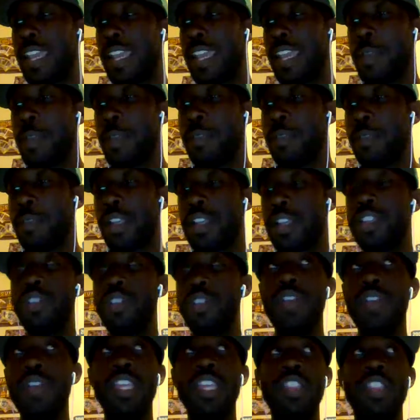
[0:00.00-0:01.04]
cap space, because
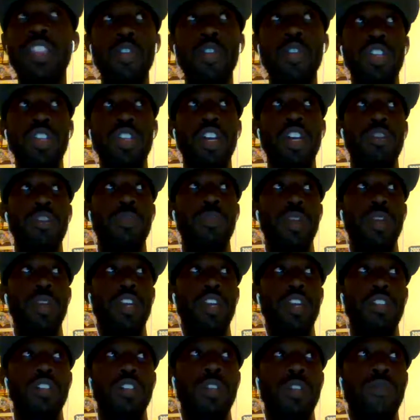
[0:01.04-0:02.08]
you need those young
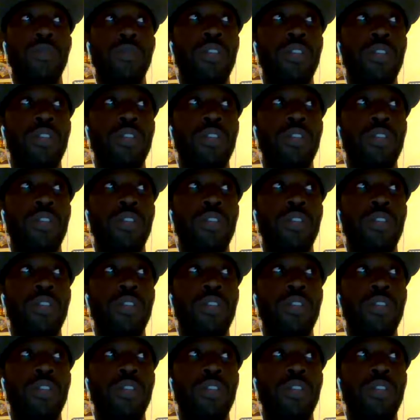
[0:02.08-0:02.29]
players.